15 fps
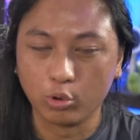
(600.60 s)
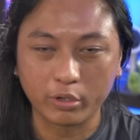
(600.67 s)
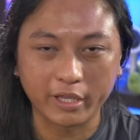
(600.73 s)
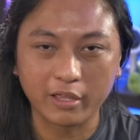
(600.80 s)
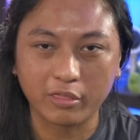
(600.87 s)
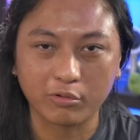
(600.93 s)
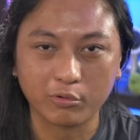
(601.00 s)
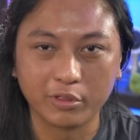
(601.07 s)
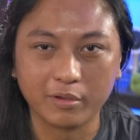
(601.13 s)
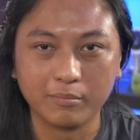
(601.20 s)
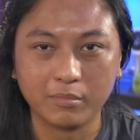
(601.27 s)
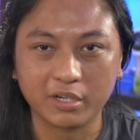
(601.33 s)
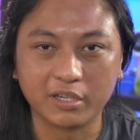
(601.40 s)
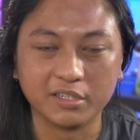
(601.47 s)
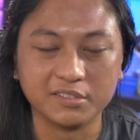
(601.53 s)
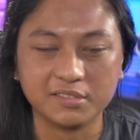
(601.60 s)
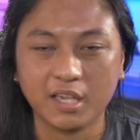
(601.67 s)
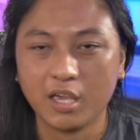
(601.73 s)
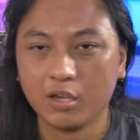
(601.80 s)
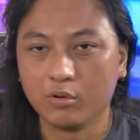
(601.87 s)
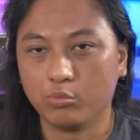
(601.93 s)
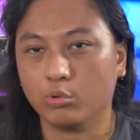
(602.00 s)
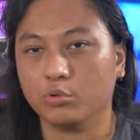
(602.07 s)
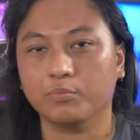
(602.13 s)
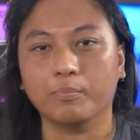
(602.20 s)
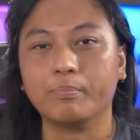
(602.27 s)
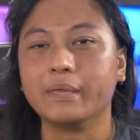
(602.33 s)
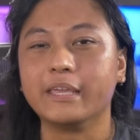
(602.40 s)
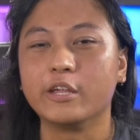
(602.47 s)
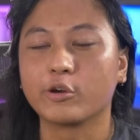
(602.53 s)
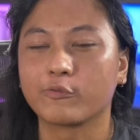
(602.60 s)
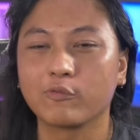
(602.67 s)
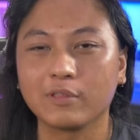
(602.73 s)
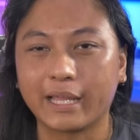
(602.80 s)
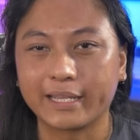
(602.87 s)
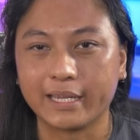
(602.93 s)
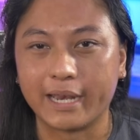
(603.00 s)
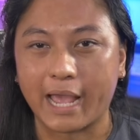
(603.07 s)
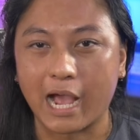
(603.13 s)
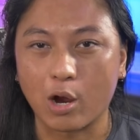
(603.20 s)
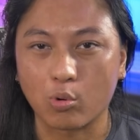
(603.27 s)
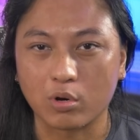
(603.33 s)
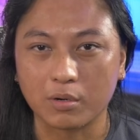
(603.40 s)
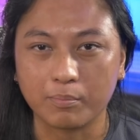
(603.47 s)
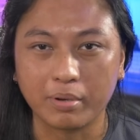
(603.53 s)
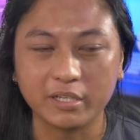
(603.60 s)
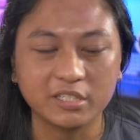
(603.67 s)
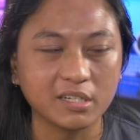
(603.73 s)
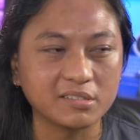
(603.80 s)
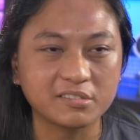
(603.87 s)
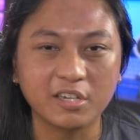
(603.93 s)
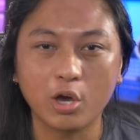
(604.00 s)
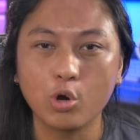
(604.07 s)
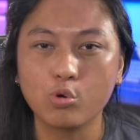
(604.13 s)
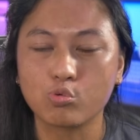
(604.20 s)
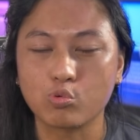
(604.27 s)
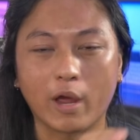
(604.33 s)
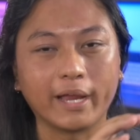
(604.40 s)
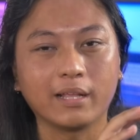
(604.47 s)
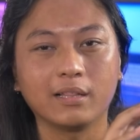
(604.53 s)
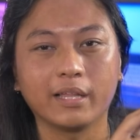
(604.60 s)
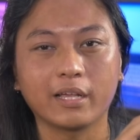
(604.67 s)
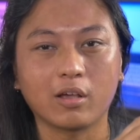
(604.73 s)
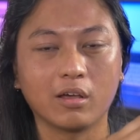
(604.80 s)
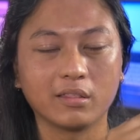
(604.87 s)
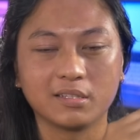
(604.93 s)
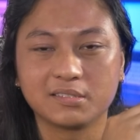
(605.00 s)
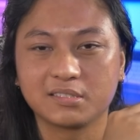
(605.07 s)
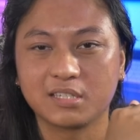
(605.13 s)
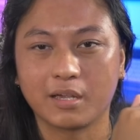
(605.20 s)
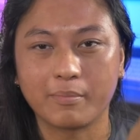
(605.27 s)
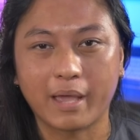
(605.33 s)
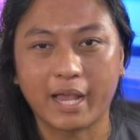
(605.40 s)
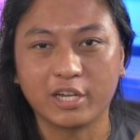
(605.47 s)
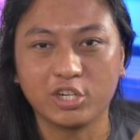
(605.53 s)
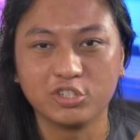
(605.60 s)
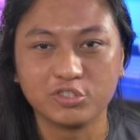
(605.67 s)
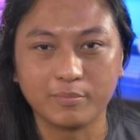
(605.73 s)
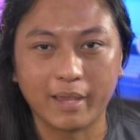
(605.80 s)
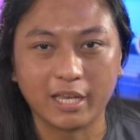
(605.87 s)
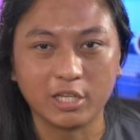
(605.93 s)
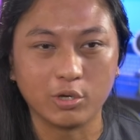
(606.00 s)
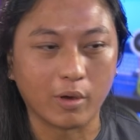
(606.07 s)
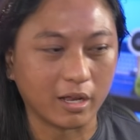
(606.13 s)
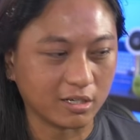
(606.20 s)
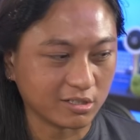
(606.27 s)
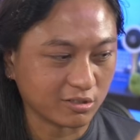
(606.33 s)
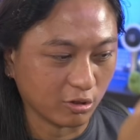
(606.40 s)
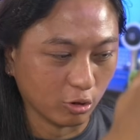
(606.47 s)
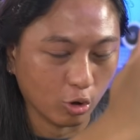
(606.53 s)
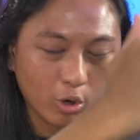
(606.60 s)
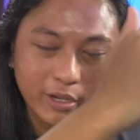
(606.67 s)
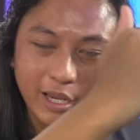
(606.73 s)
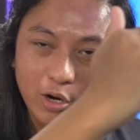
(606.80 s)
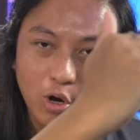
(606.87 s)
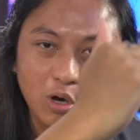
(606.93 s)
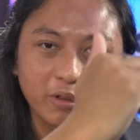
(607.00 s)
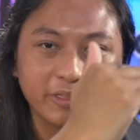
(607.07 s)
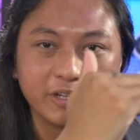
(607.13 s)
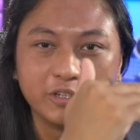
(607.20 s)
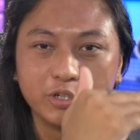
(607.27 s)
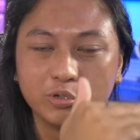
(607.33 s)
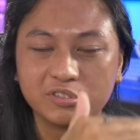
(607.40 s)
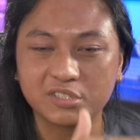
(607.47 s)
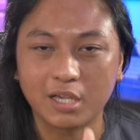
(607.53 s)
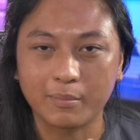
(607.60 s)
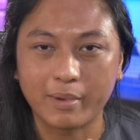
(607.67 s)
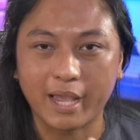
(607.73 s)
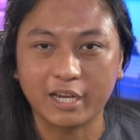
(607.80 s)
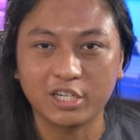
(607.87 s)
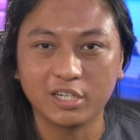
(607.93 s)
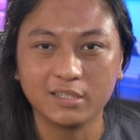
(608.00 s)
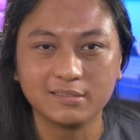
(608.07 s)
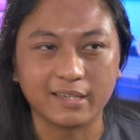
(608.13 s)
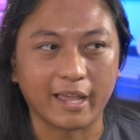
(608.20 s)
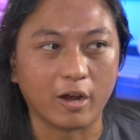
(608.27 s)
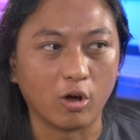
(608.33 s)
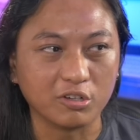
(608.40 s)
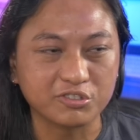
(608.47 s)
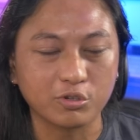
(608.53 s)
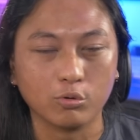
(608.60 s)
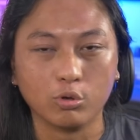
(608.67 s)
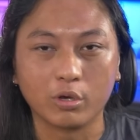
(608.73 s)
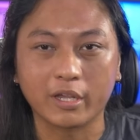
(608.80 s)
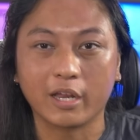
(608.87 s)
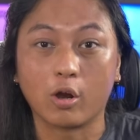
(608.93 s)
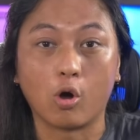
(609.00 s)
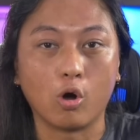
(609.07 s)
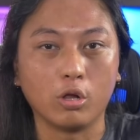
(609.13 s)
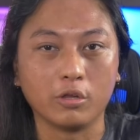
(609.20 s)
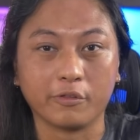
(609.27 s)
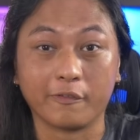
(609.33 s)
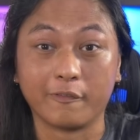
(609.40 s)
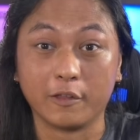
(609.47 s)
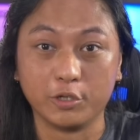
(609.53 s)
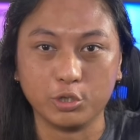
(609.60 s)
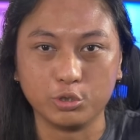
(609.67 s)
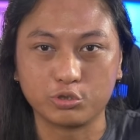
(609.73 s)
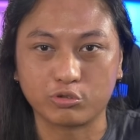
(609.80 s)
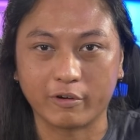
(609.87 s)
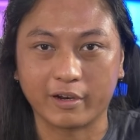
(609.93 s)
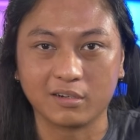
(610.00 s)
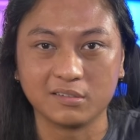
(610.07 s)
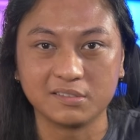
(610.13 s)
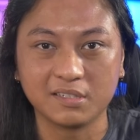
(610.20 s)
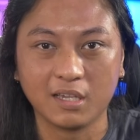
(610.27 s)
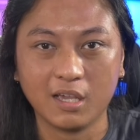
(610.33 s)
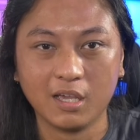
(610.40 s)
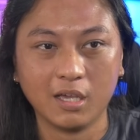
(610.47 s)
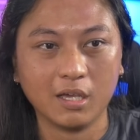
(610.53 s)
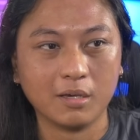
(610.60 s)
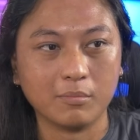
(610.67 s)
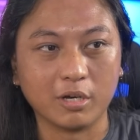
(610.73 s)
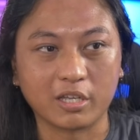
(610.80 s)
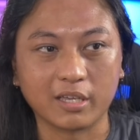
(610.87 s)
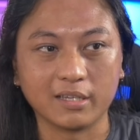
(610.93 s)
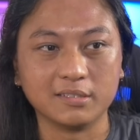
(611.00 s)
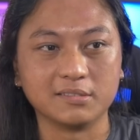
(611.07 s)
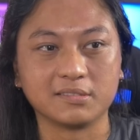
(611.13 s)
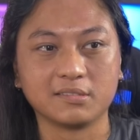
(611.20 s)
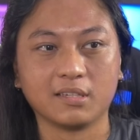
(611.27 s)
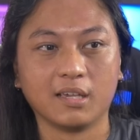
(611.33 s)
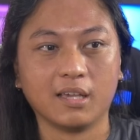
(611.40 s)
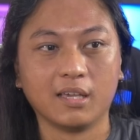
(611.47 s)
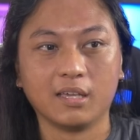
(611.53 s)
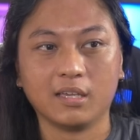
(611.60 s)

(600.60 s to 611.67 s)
looking through them because we'll be here for like an hour, but just go right click on the sub actions menu and just look at all the new sub actions and also look at all of the new triggers because,